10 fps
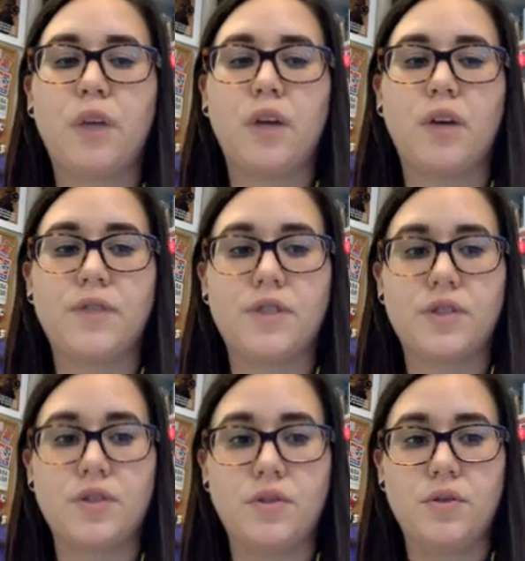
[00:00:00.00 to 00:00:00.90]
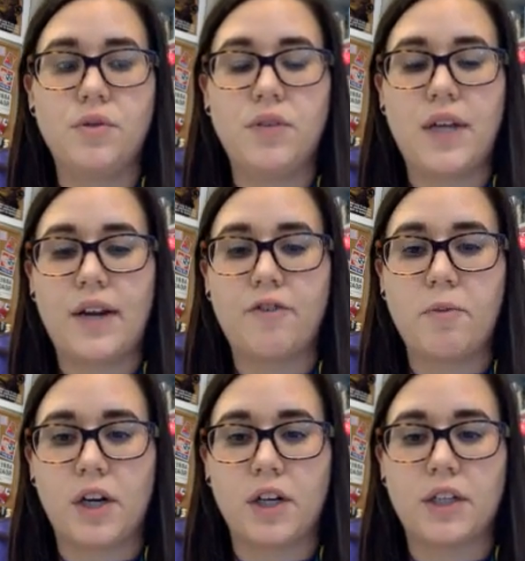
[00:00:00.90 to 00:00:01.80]
of Sioux Native
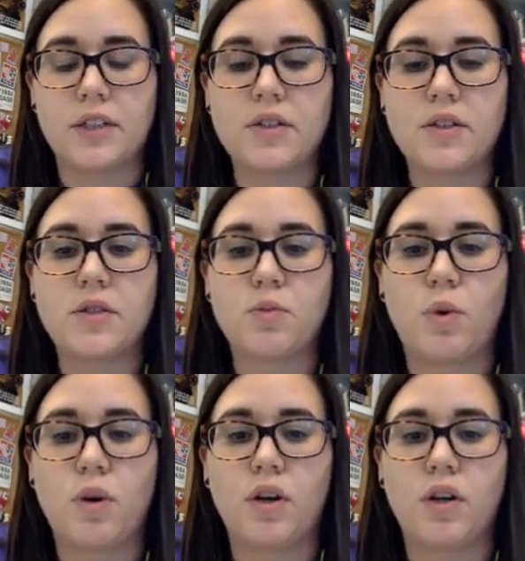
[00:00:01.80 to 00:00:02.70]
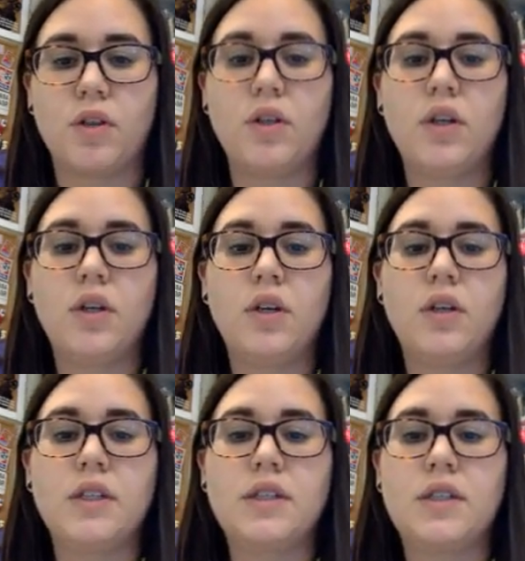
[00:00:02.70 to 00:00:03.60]
Americans were
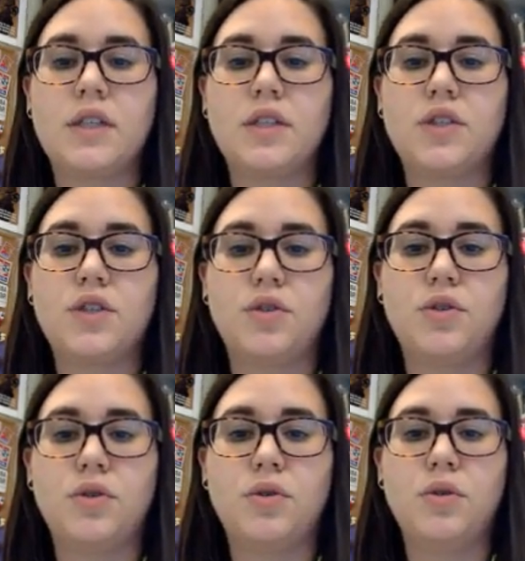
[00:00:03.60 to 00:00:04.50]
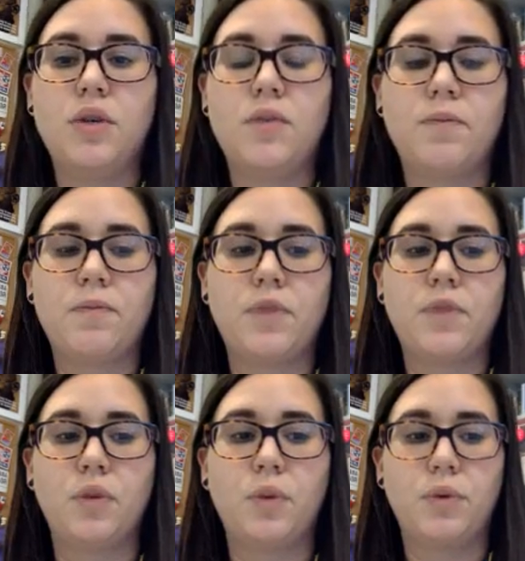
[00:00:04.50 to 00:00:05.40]
sent to
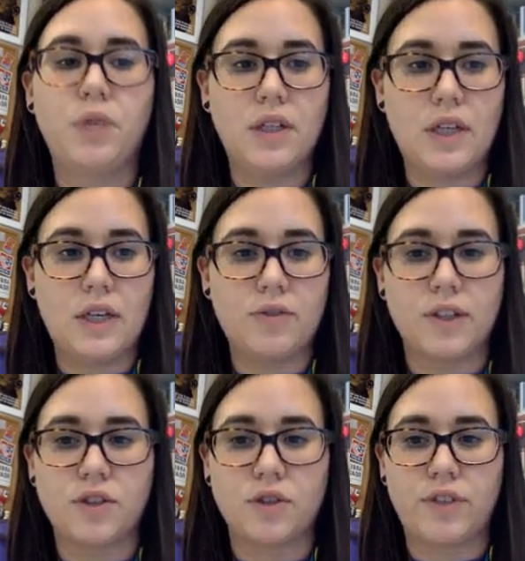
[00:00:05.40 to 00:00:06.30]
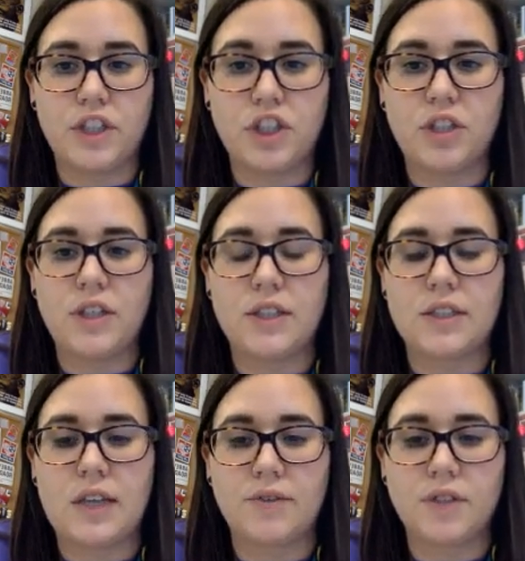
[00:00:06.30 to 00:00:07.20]
the Wounded Knee Reservation in
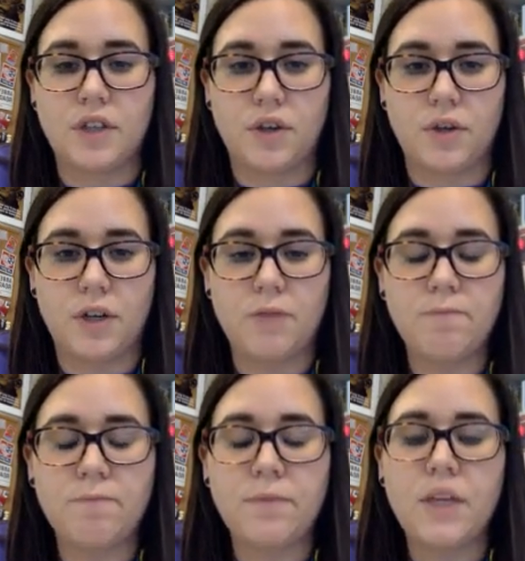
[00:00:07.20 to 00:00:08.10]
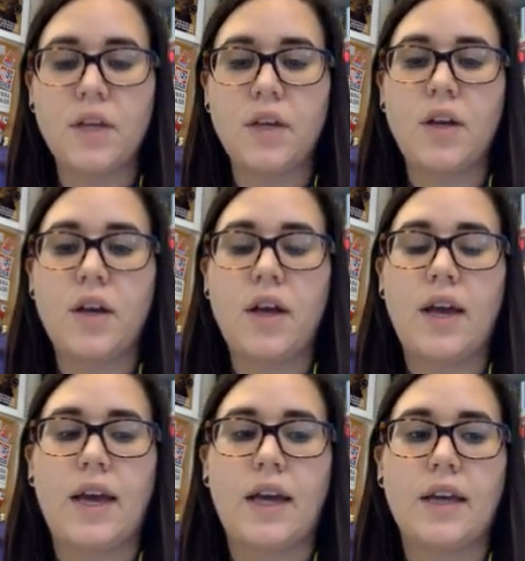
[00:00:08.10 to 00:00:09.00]
South Dakota,
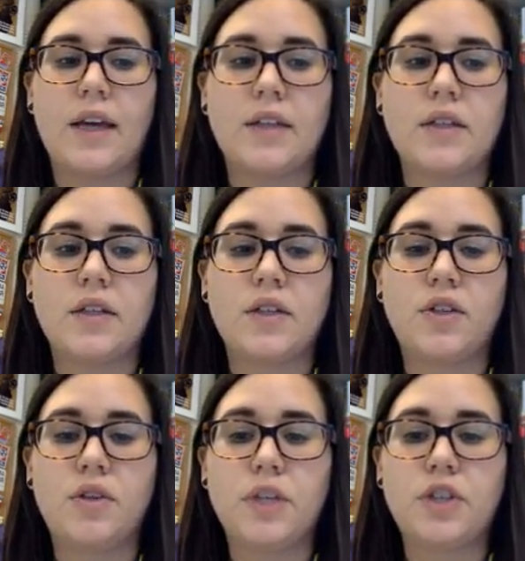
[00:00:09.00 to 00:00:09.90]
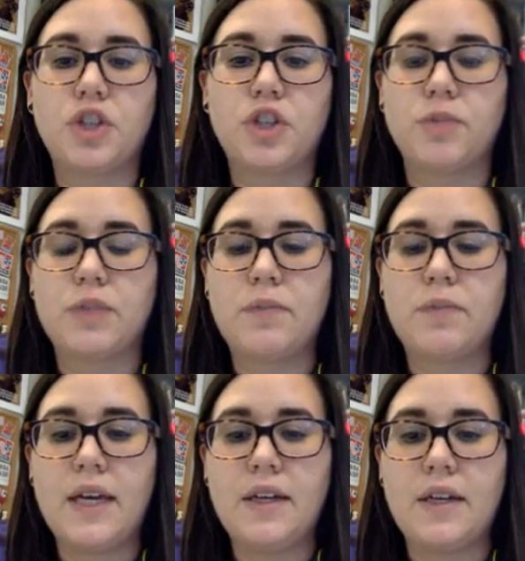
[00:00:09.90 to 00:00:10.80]
and U.S. troops
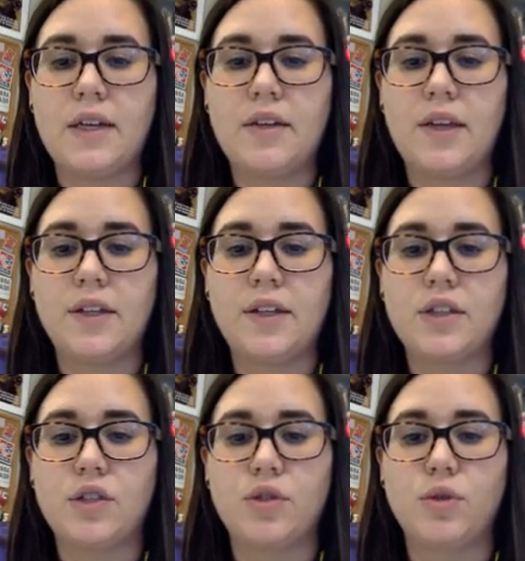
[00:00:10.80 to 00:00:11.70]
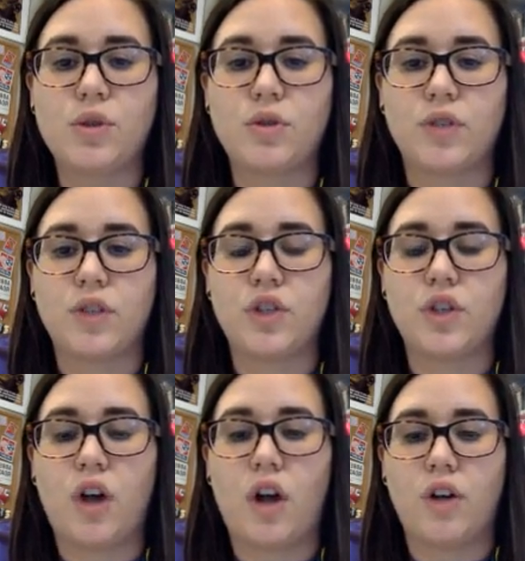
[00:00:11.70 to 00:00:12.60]
demanded that the Sioux
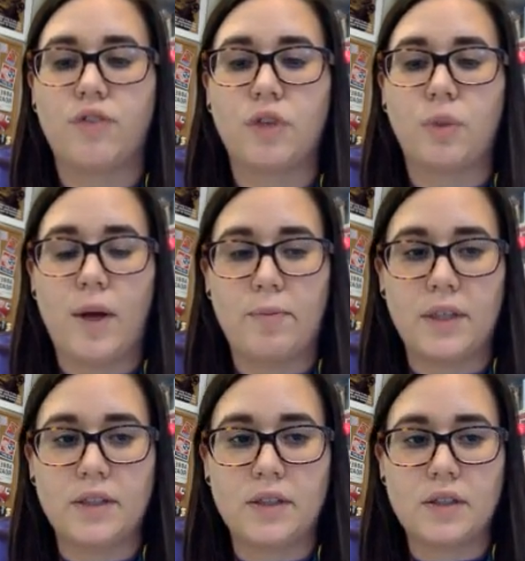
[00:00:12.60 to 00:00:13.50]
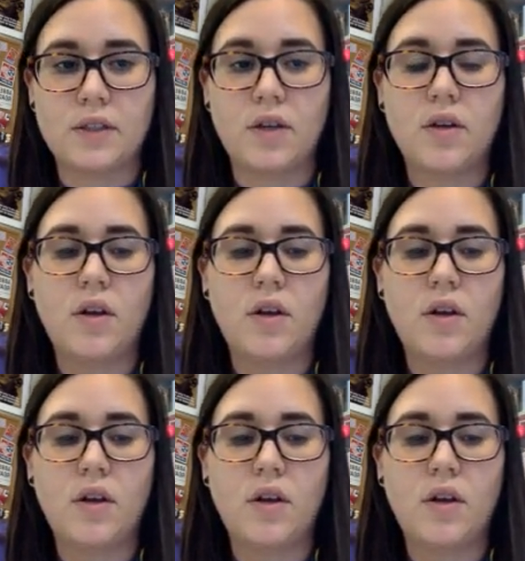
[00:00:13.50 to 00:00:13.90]
surrender all of their weapons.